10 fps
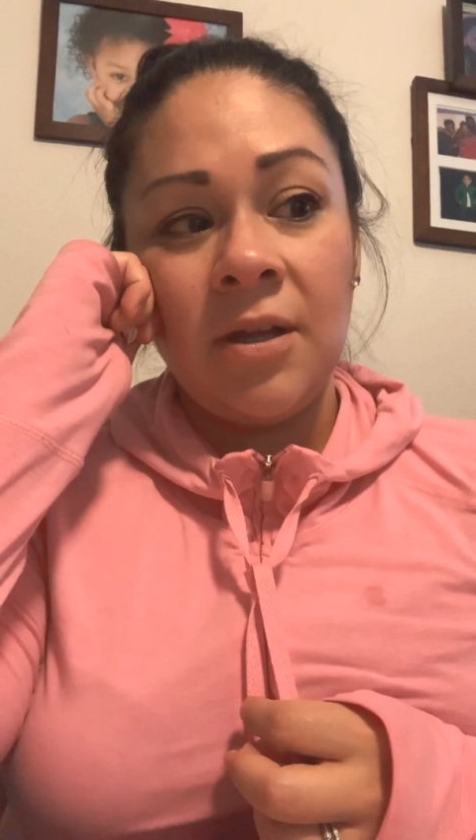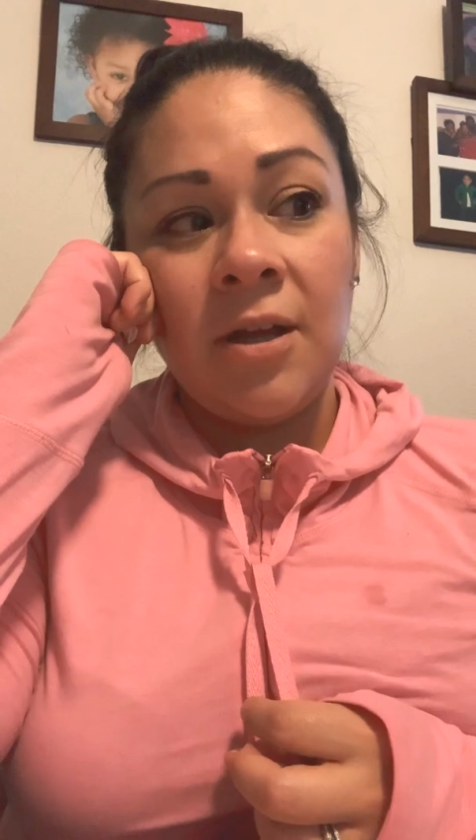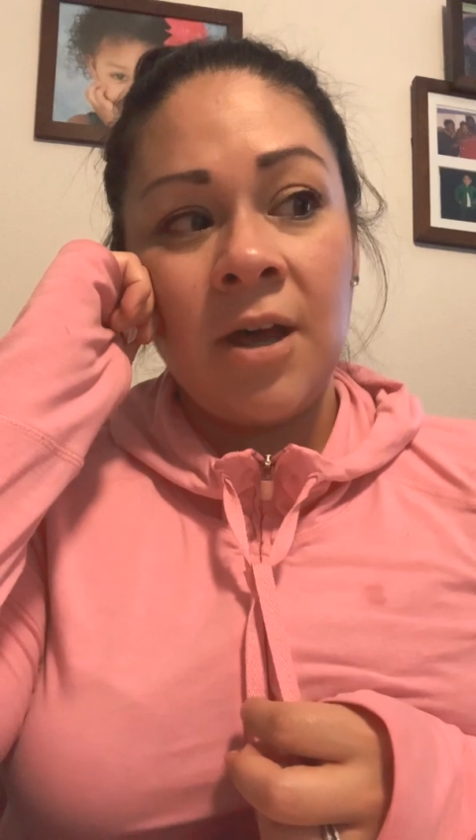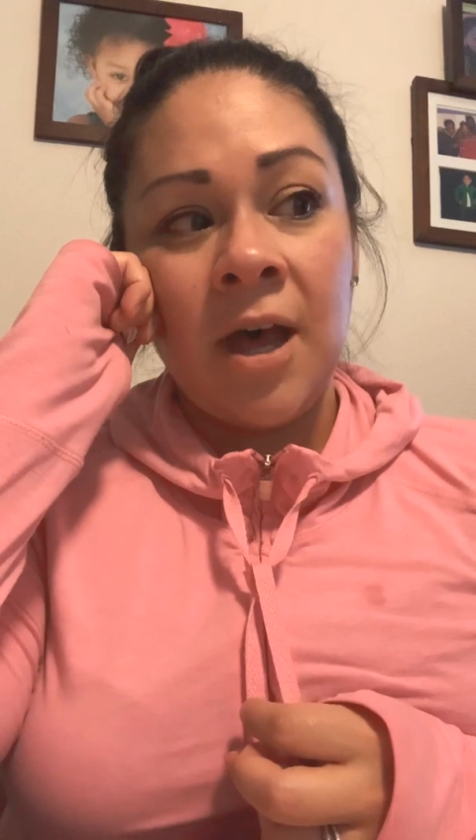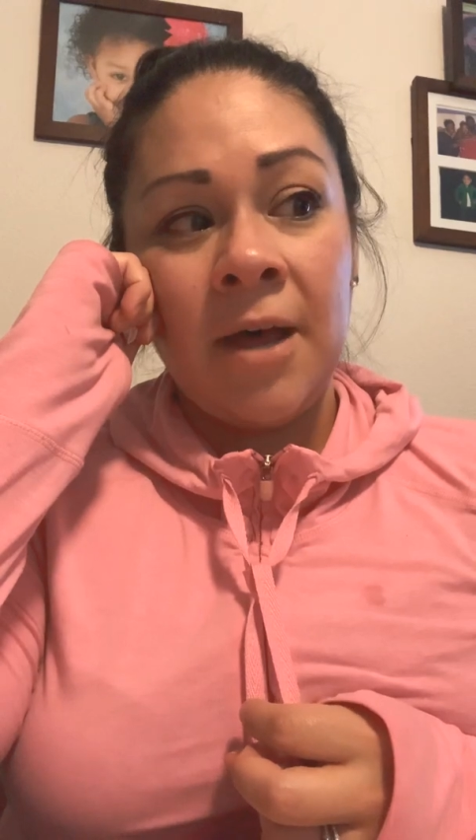
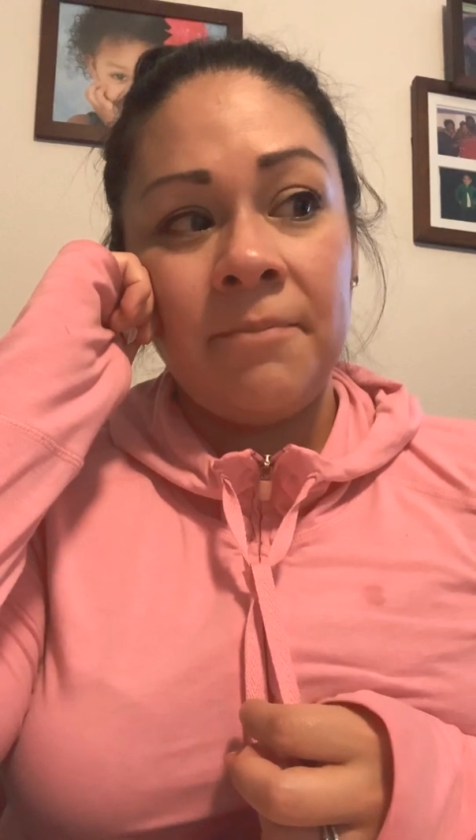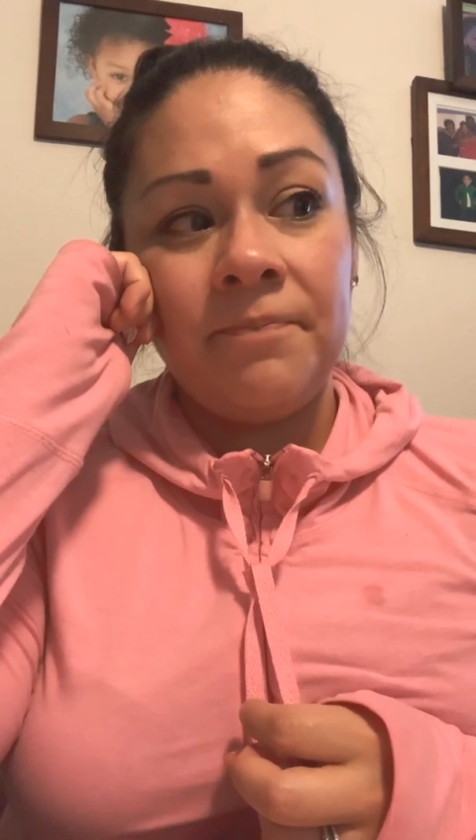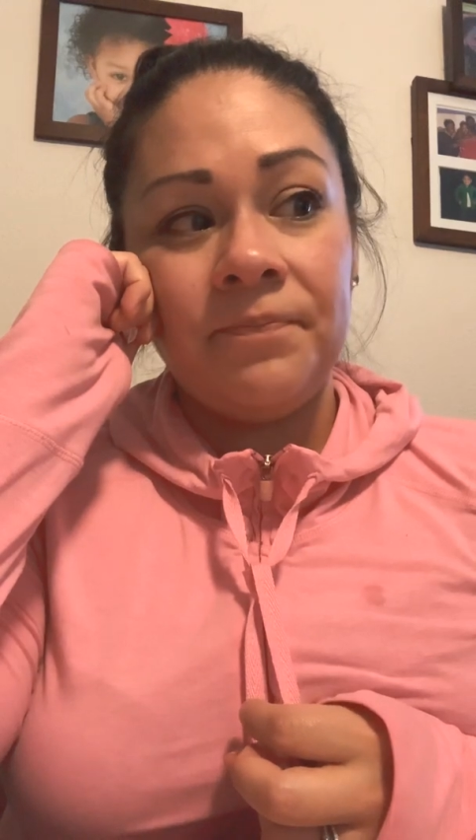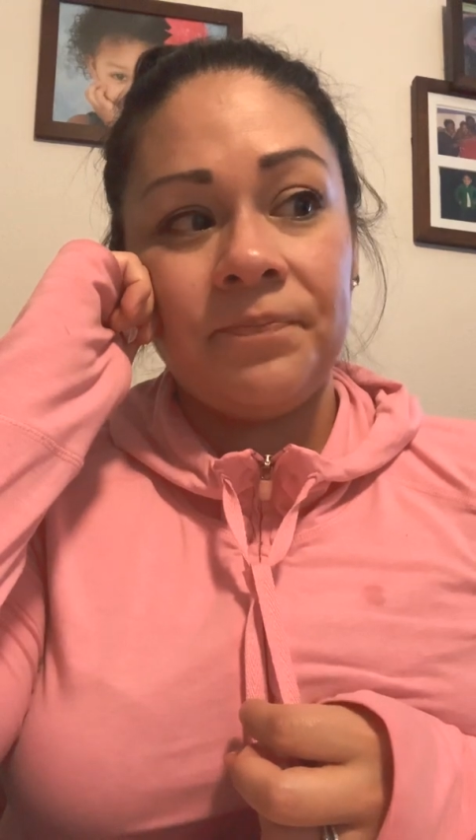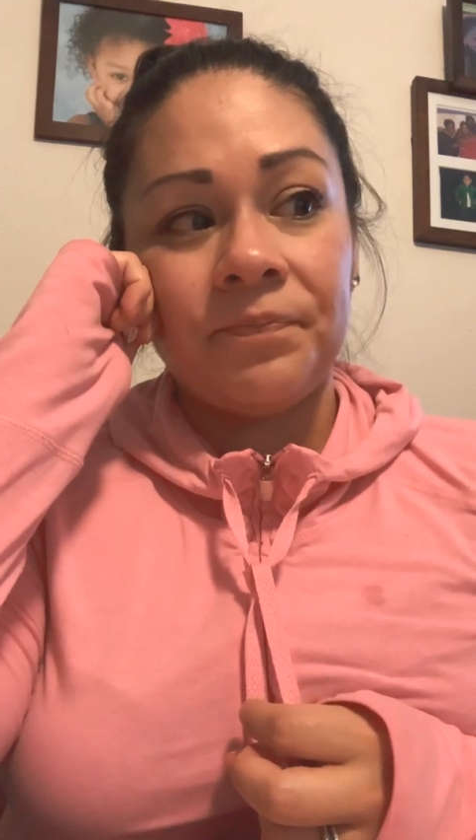
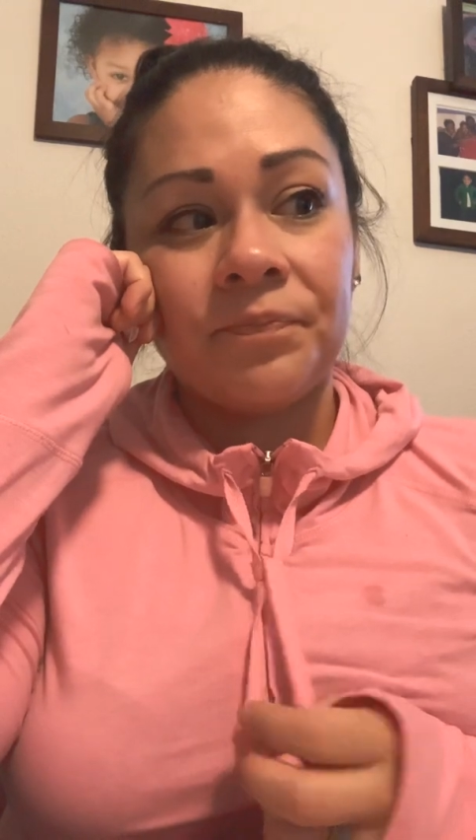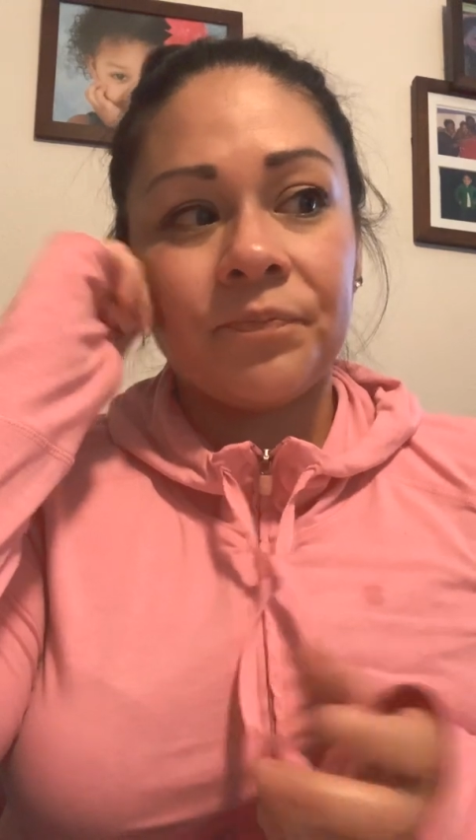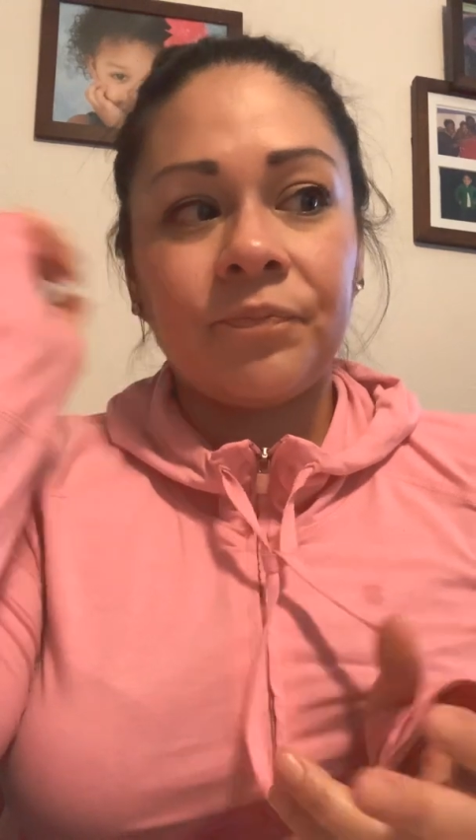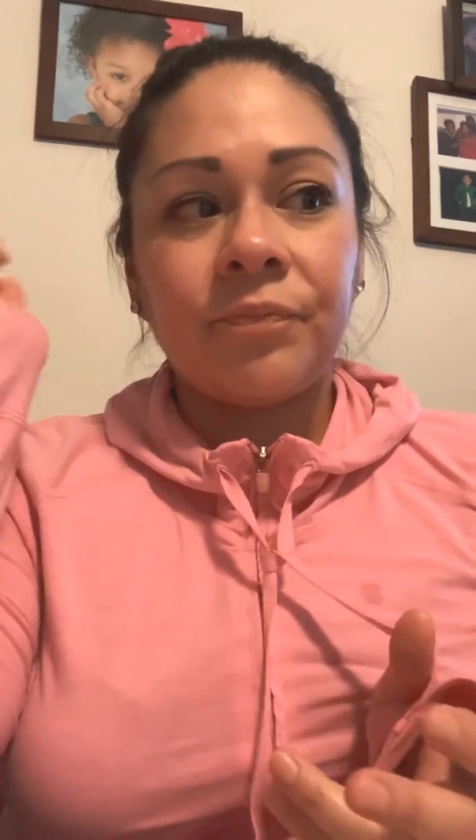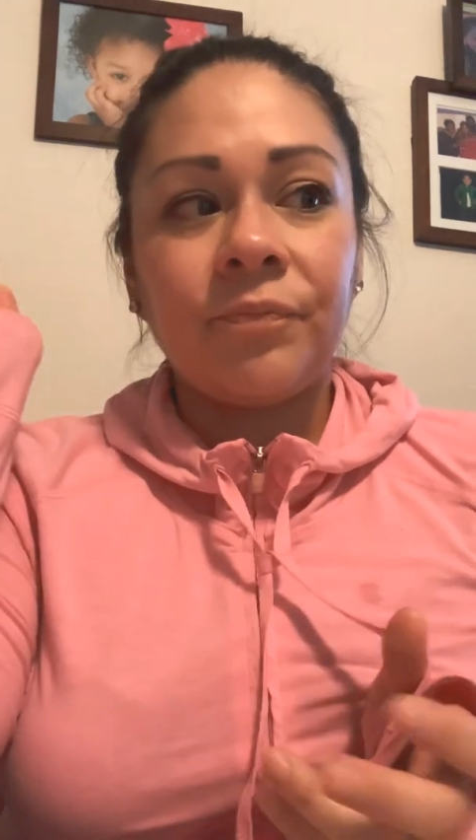
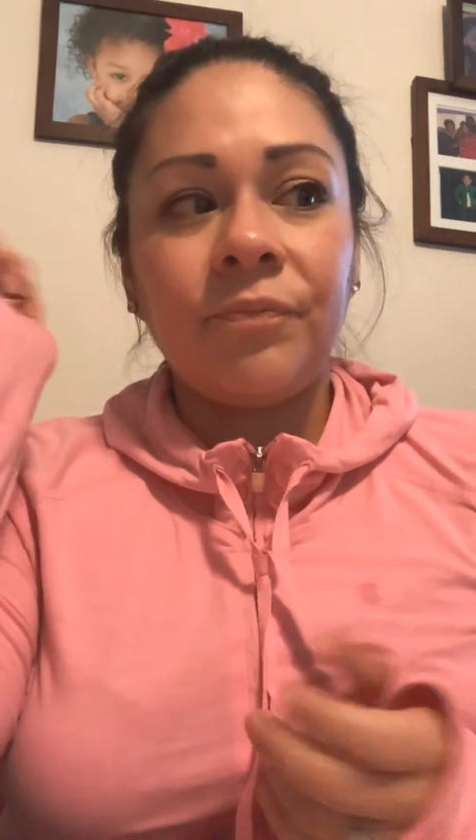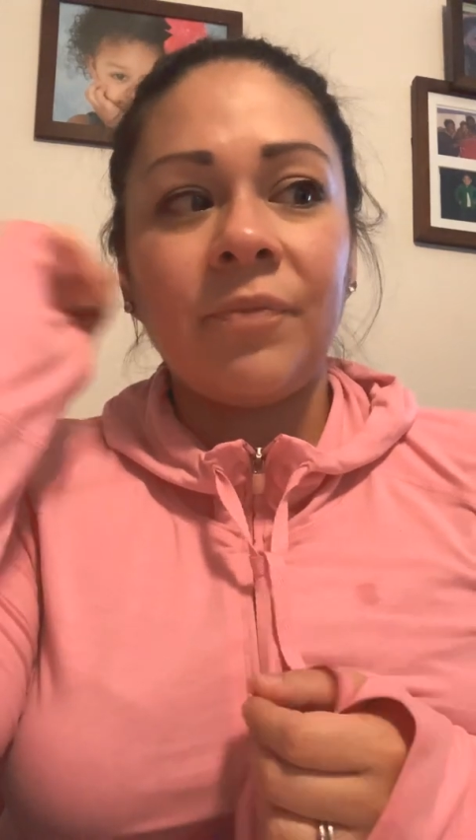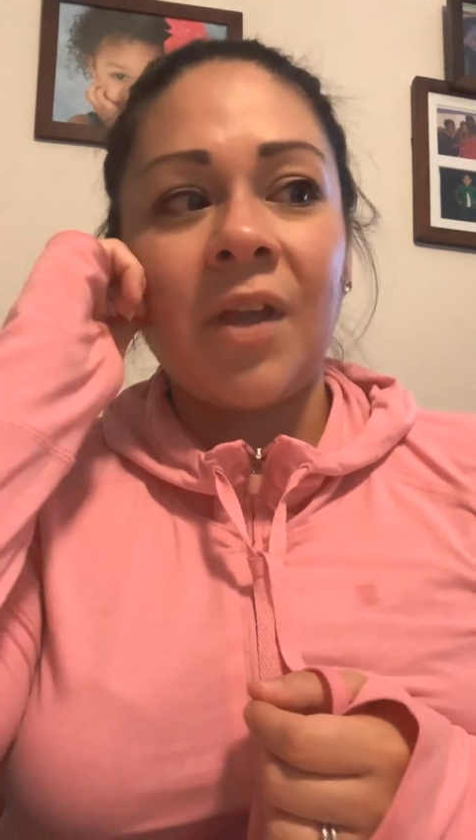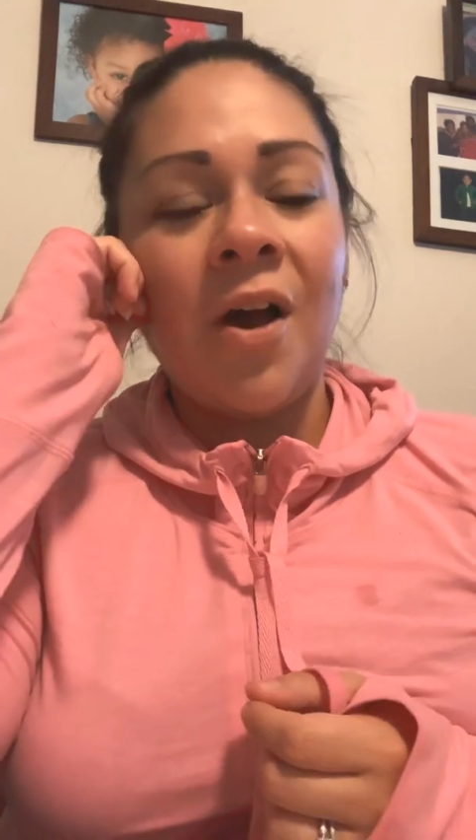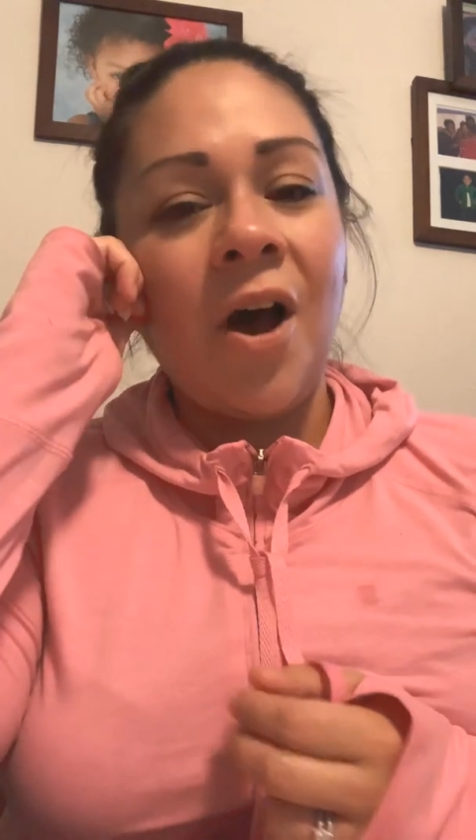
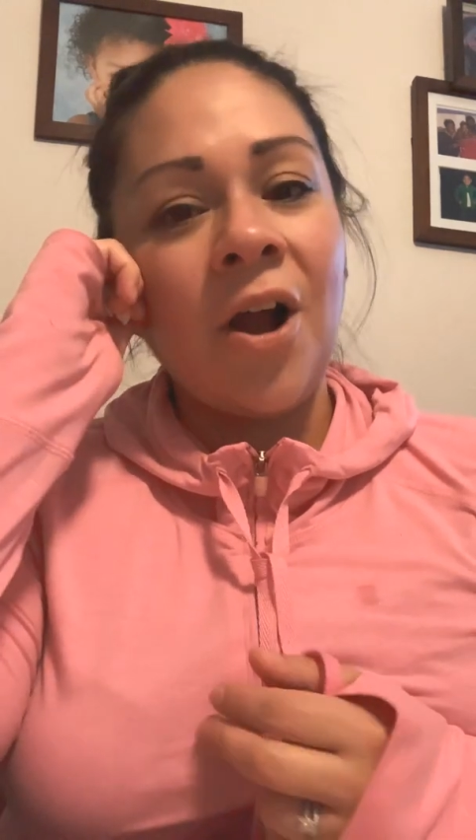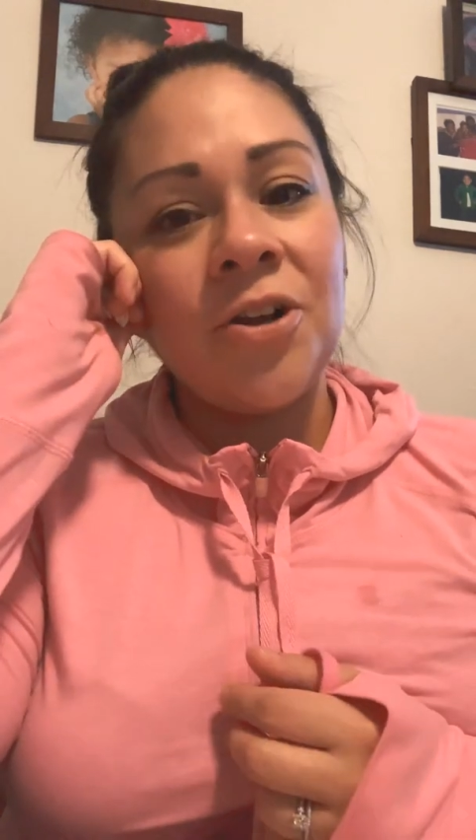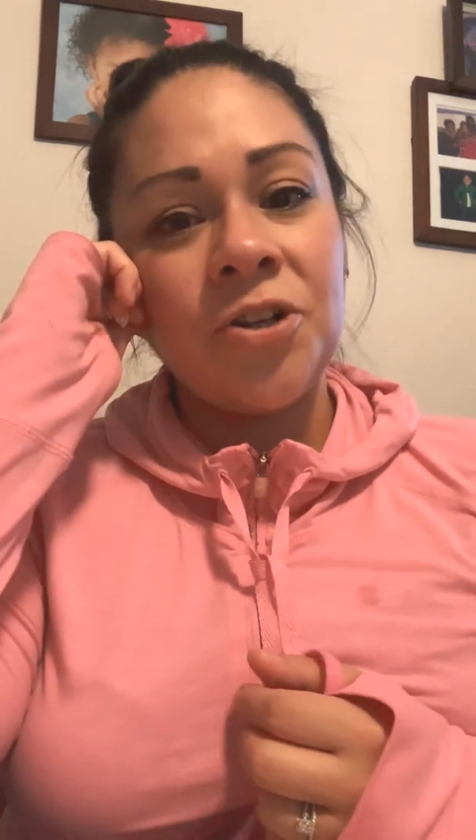Our